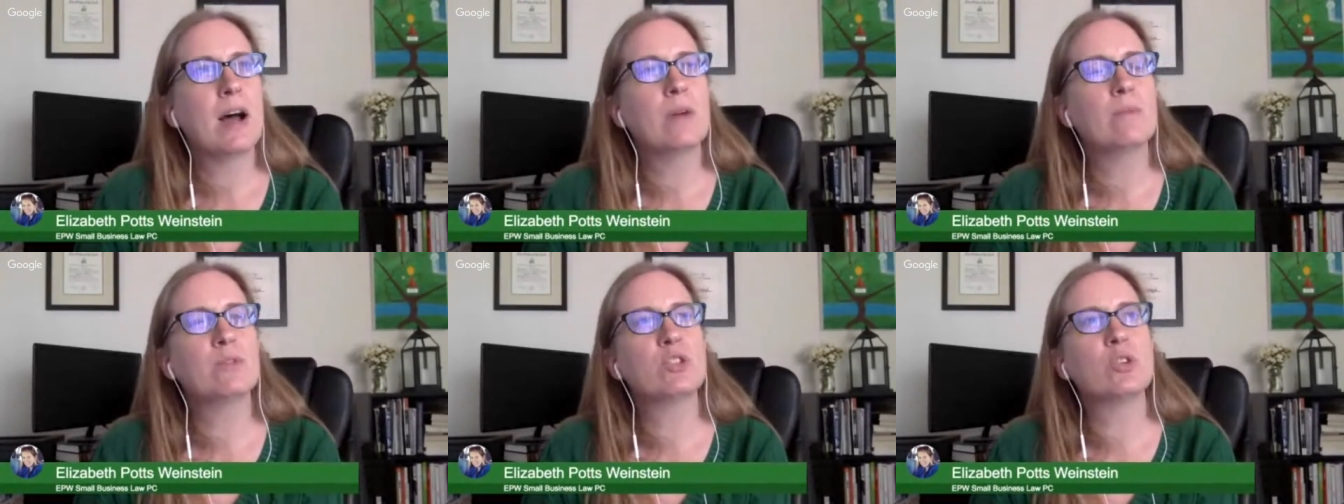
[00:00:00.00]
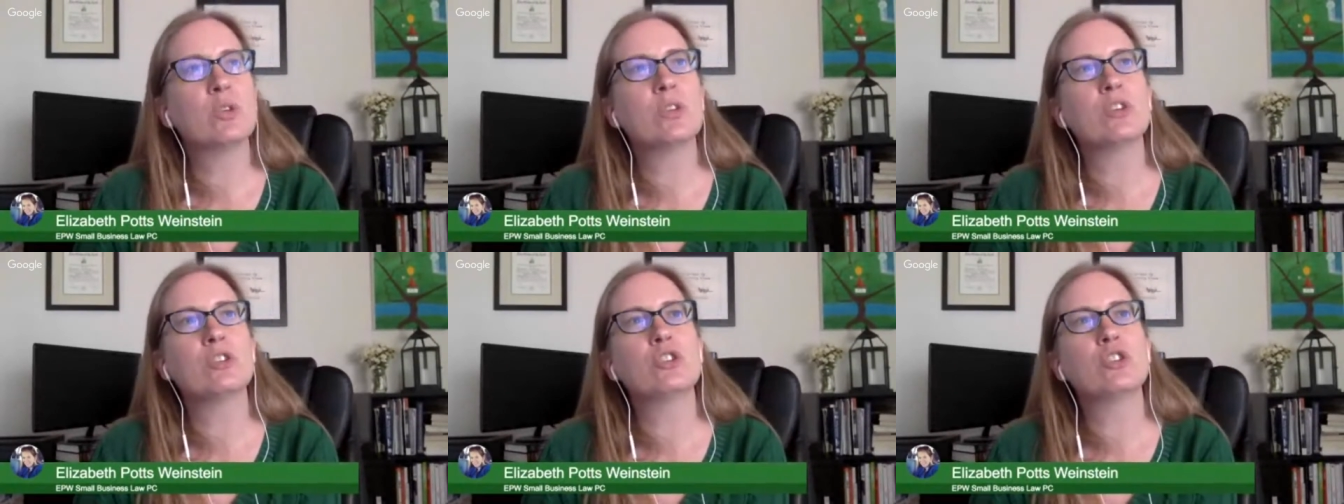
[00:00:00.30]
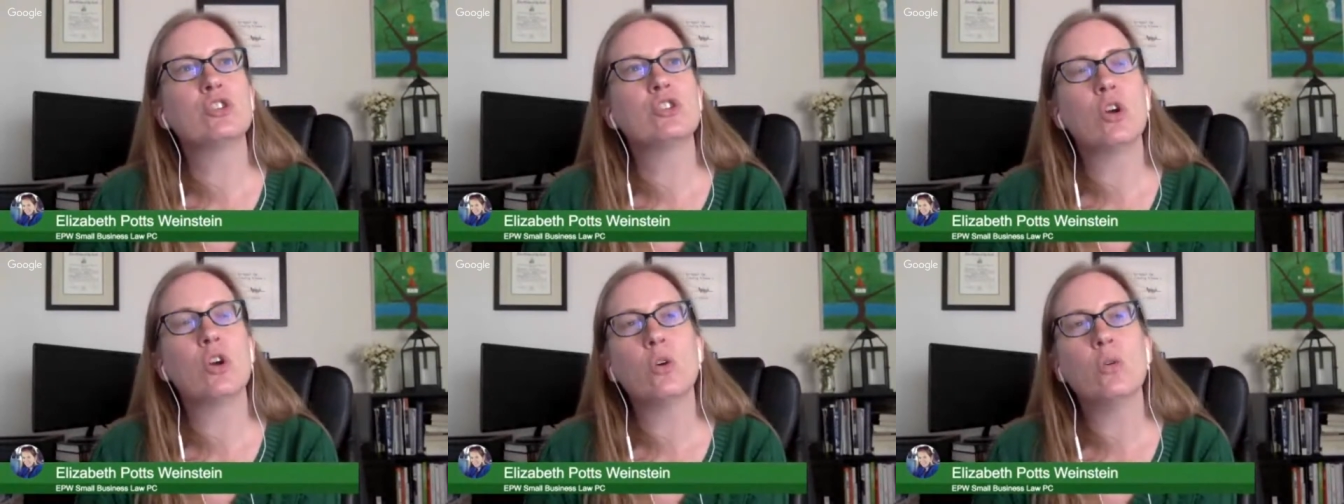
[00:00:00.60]
So
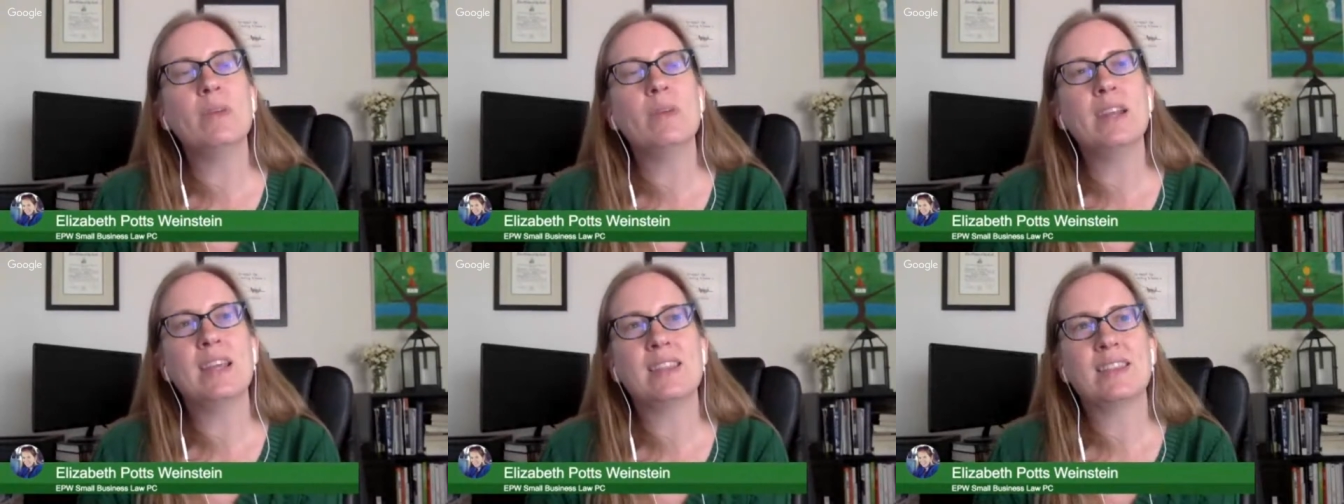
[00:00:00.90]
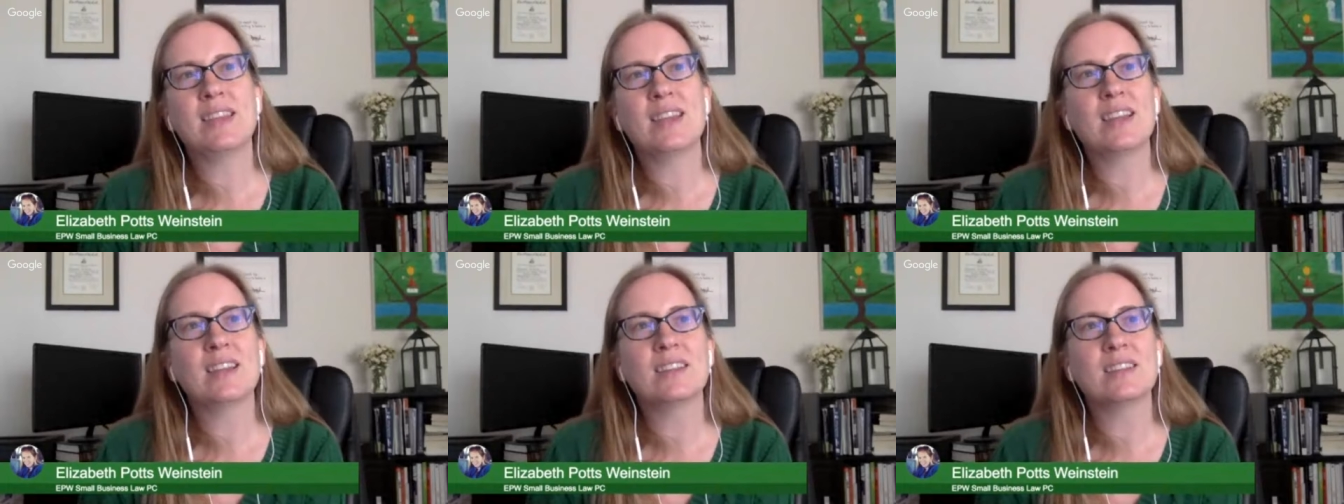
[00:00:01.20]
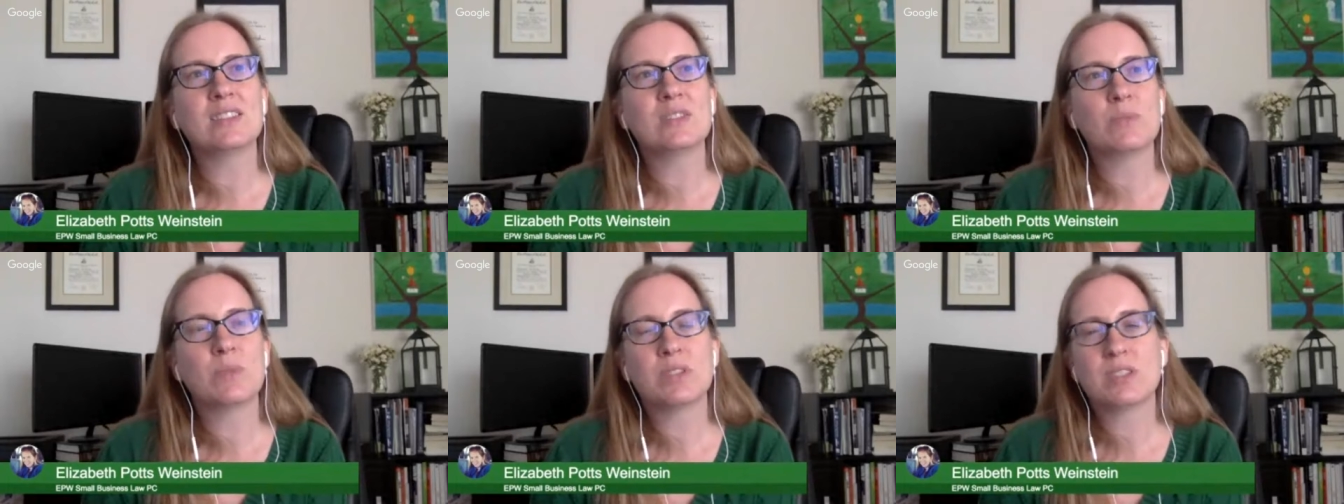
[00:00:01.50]
there's so many
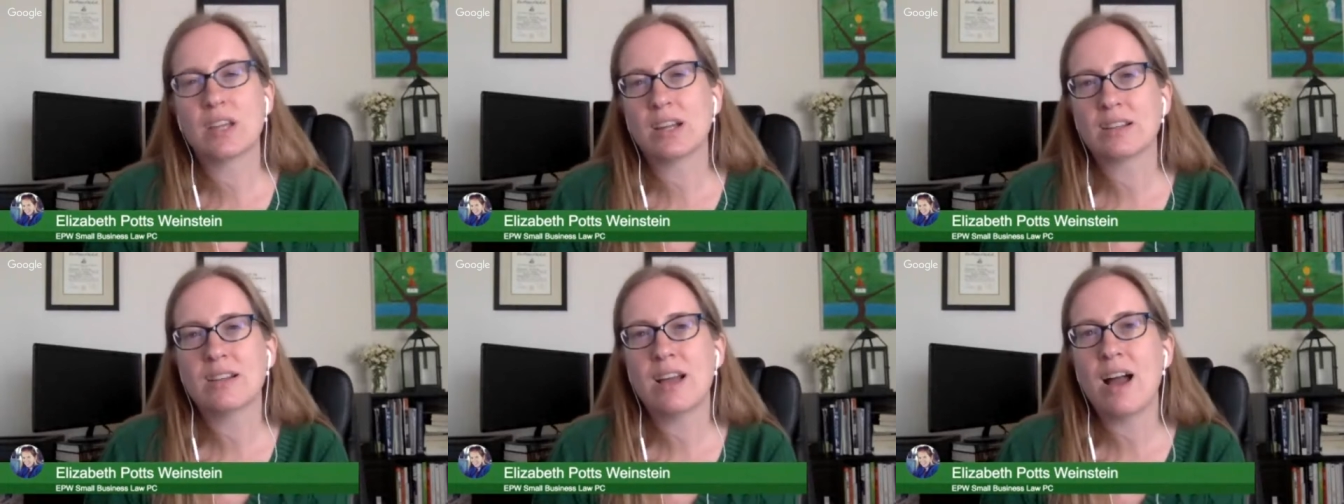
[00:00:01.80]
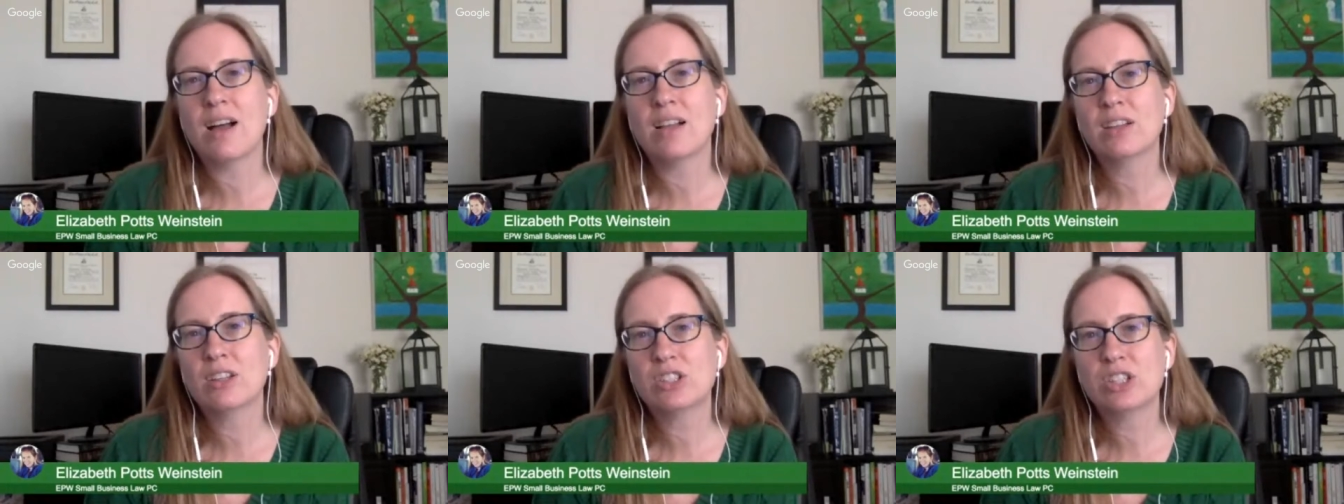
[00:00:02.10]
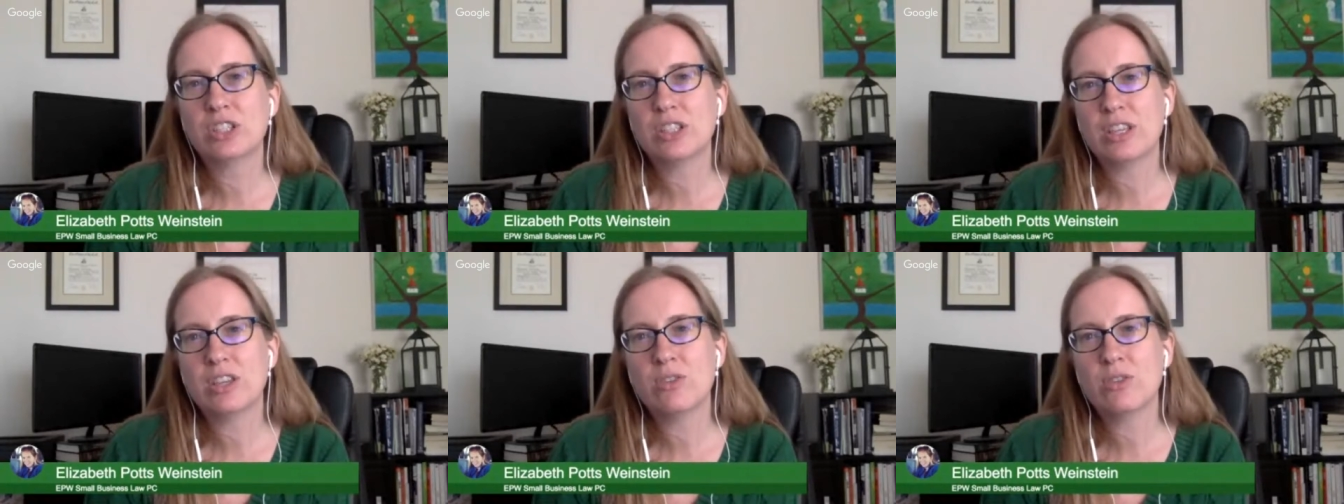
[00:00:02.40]
things with technology
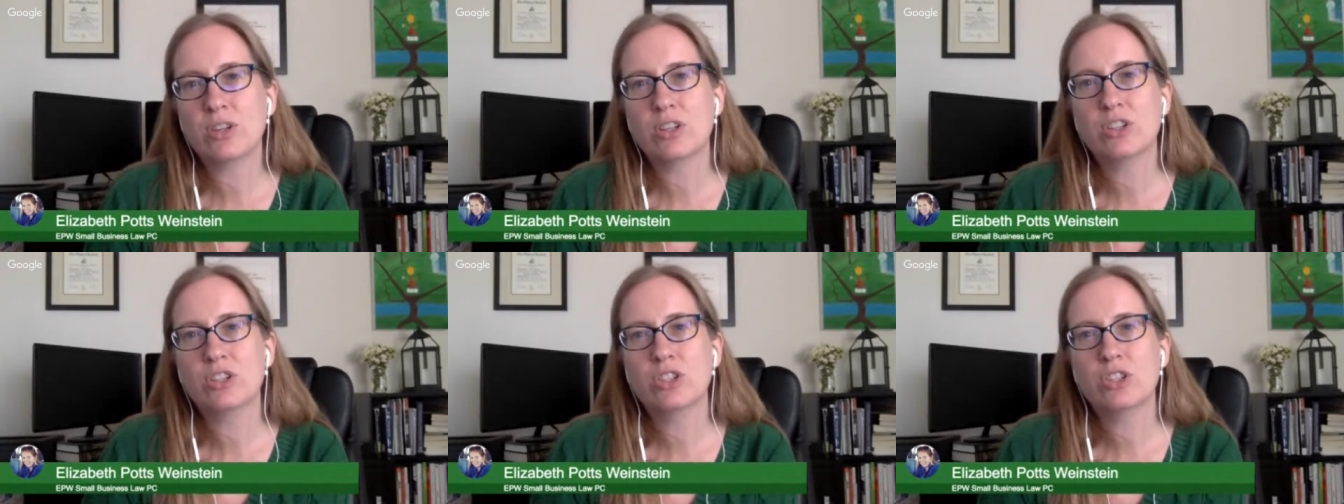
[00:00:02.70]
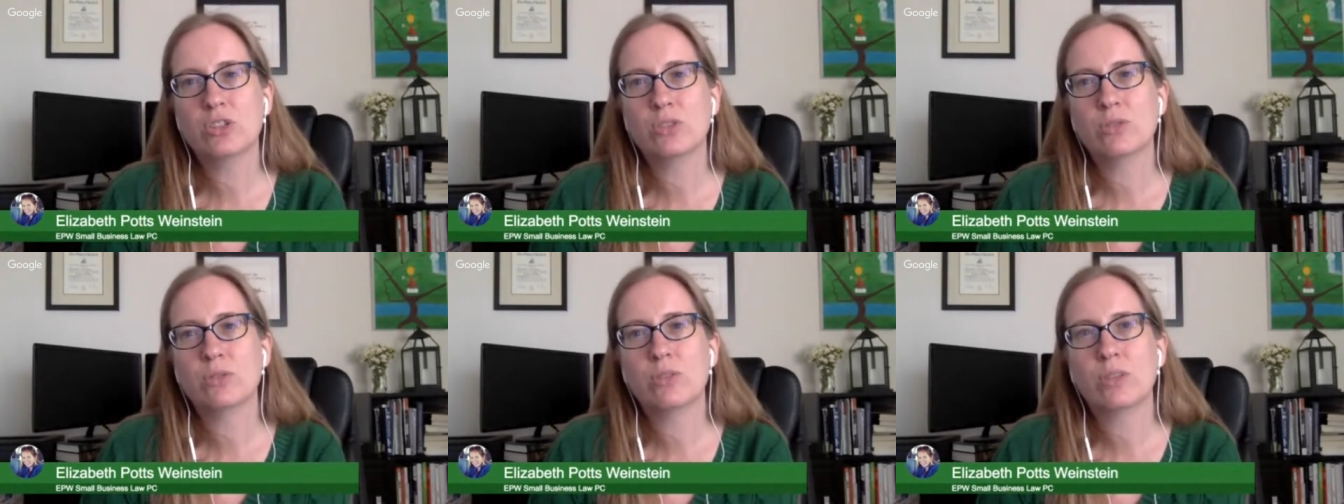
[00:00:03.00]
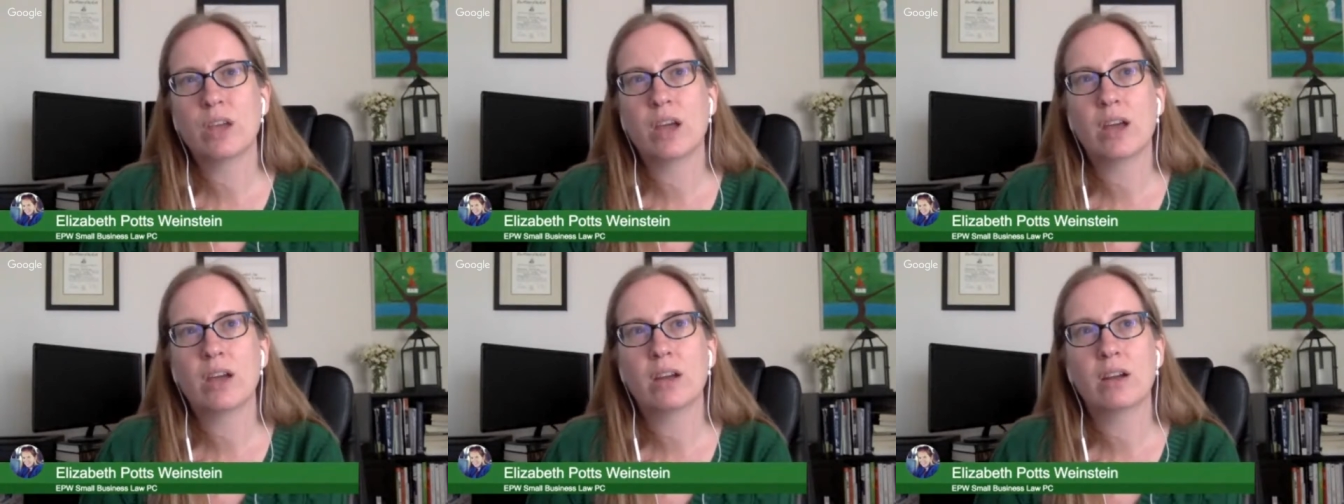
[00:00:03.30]
that you can do
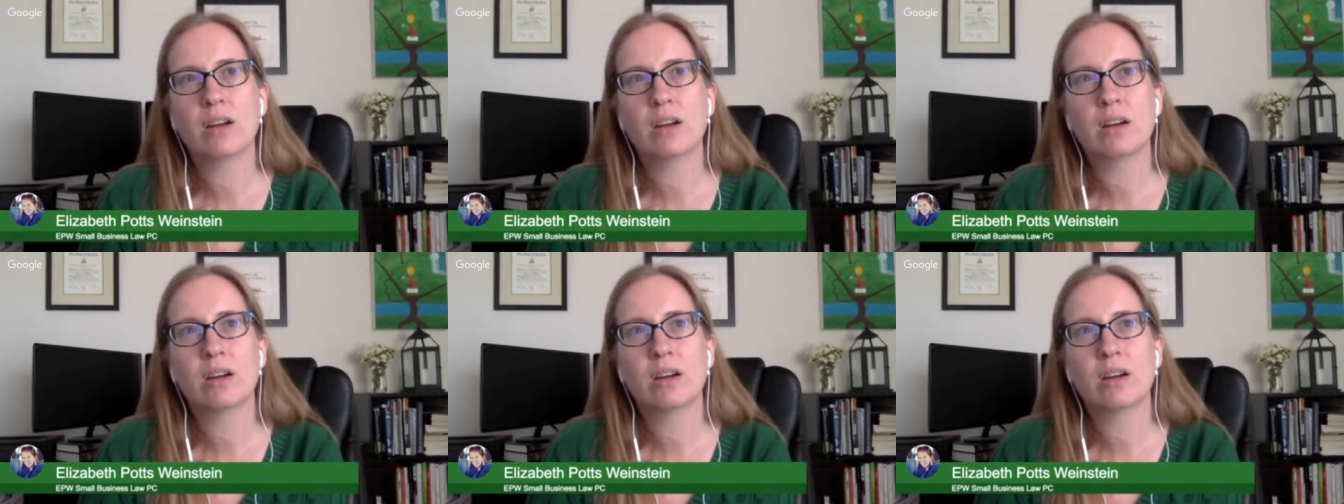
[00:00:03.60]
that